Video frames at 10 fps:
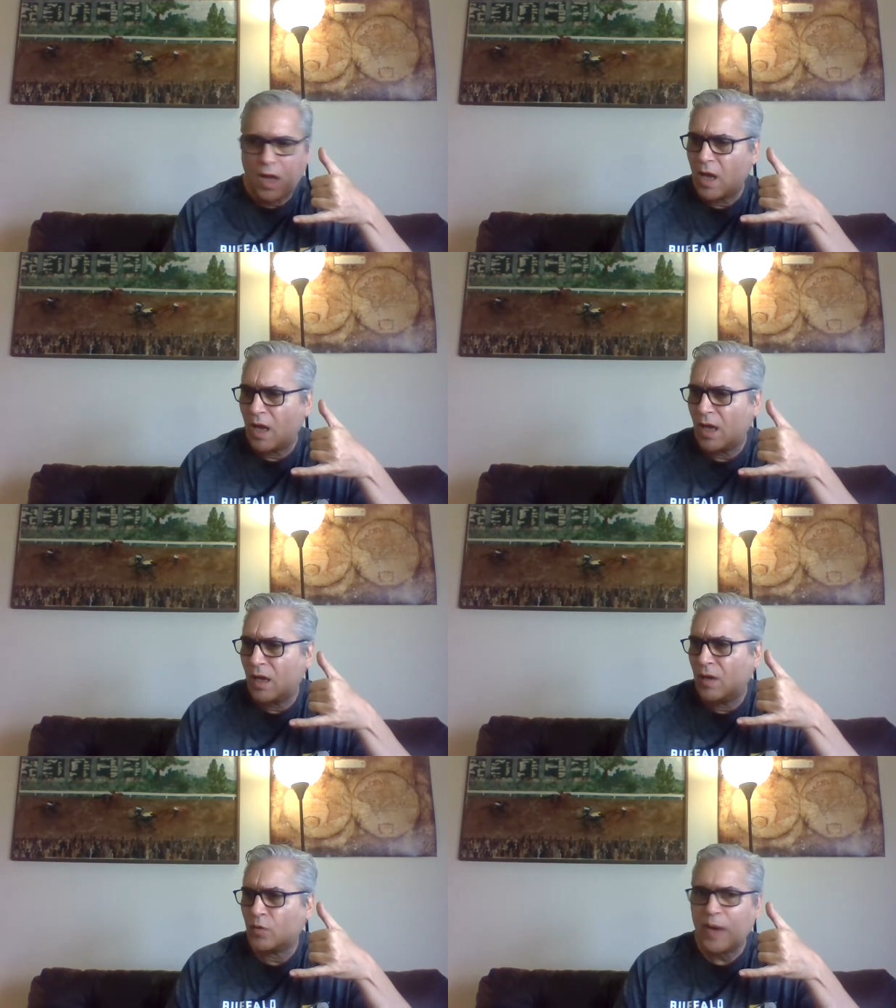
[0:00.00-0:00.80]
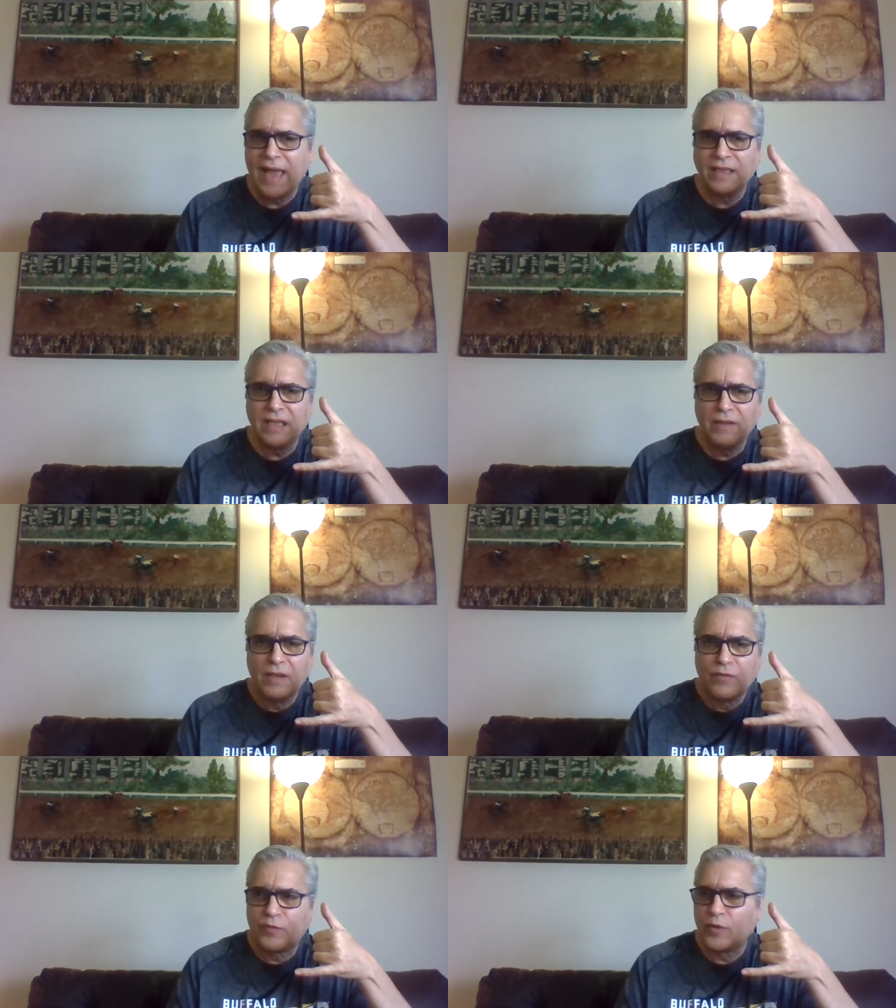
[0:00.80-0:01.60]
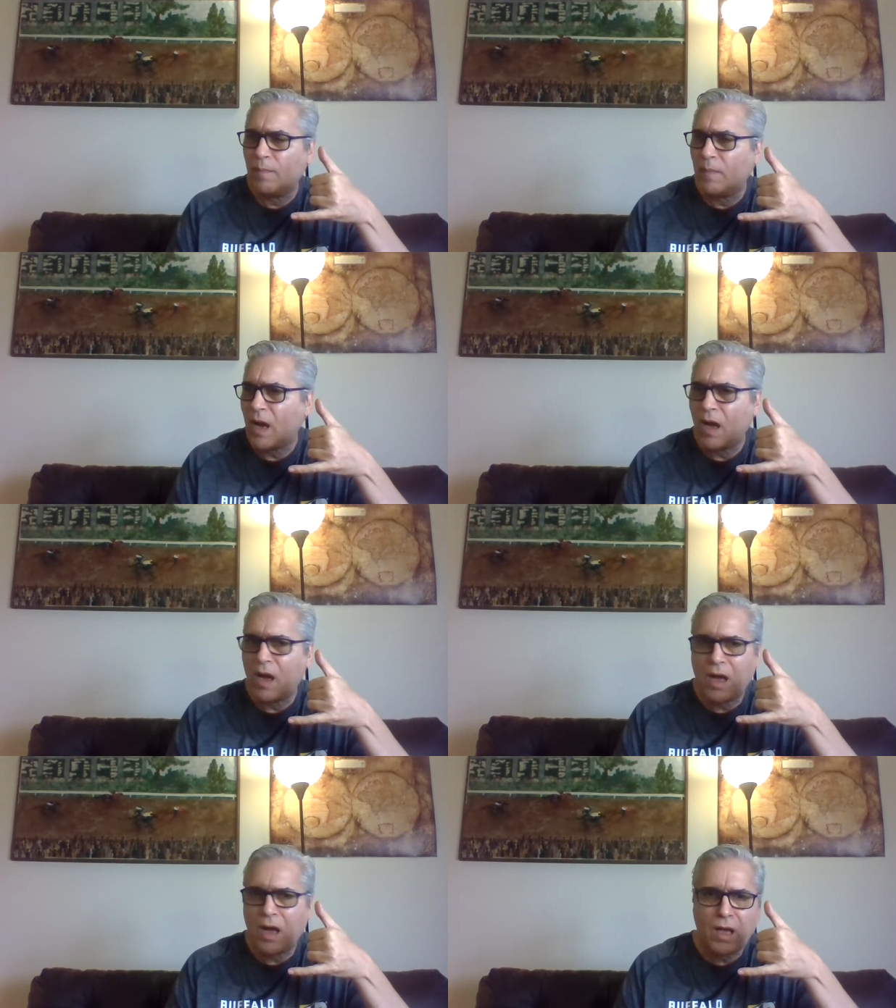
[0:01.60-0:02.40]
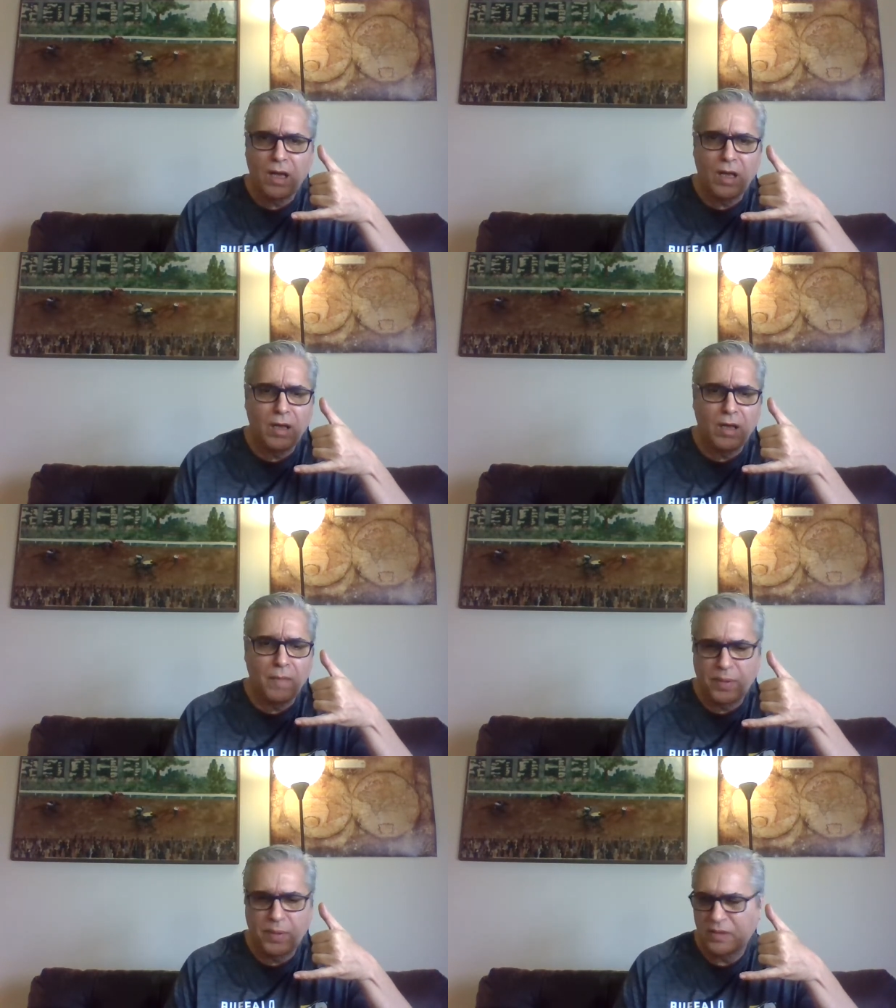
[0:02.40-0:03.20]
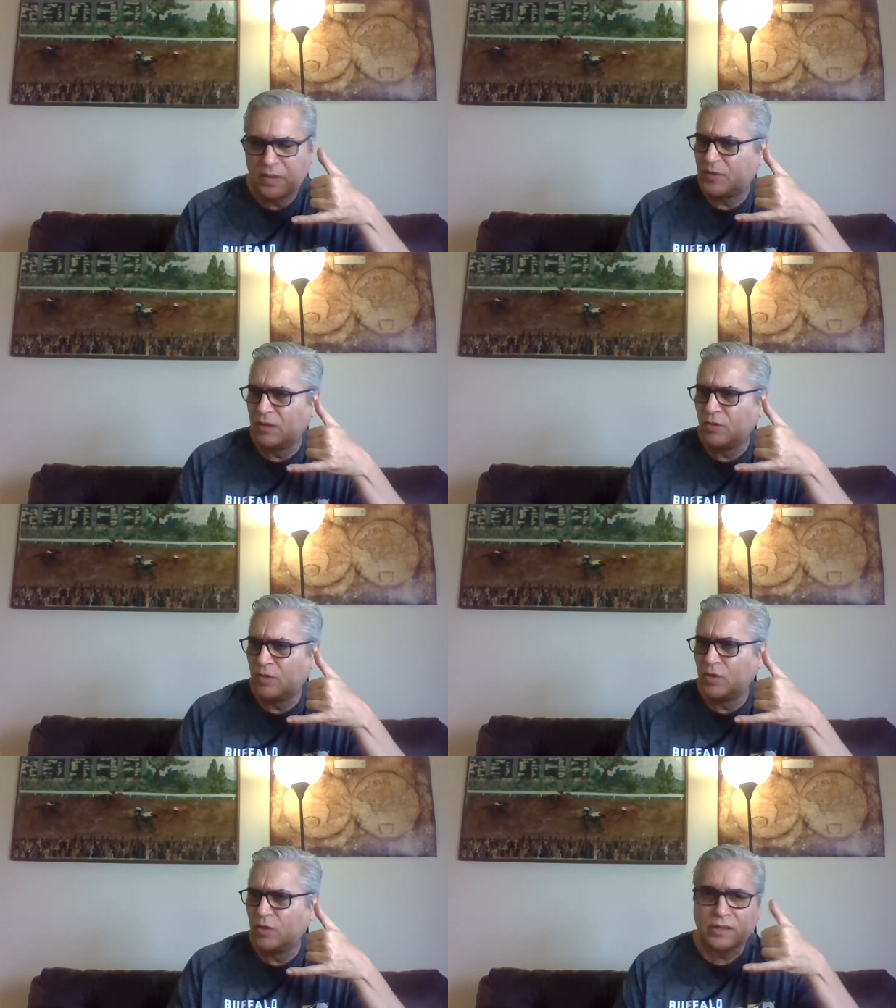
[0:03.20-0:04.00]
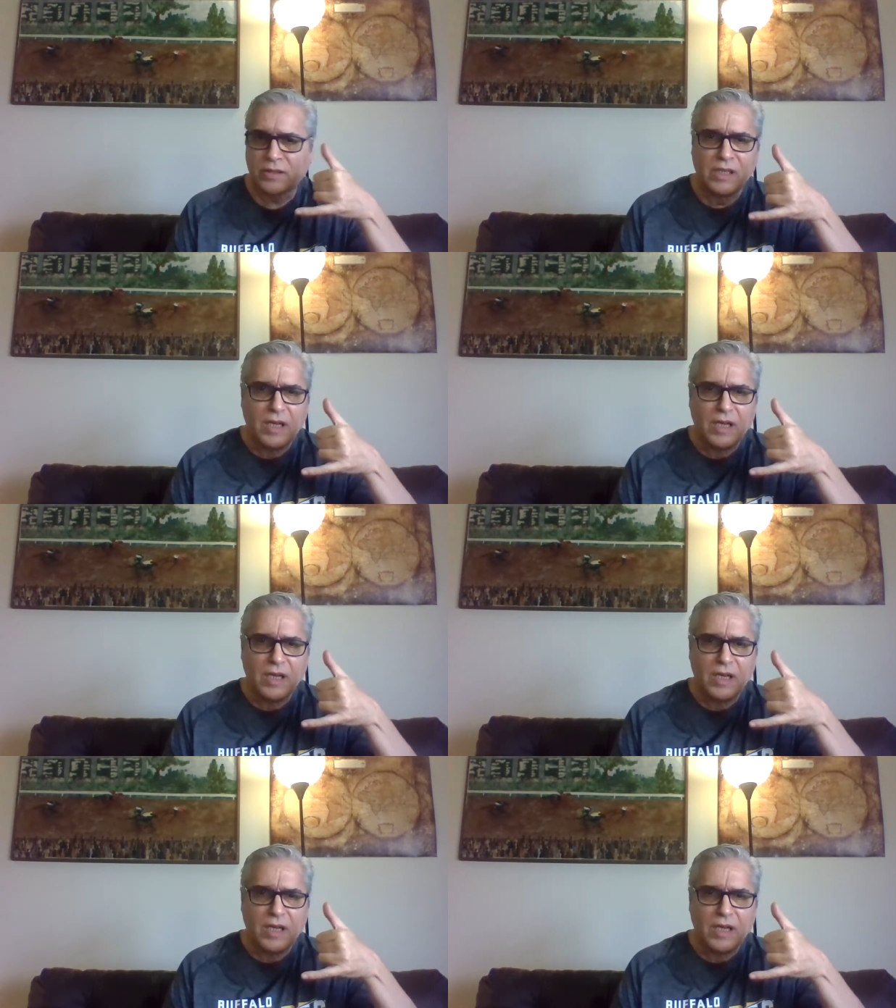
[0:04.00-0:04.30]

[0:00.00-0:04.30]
Randy from Poughkeepsie, New York.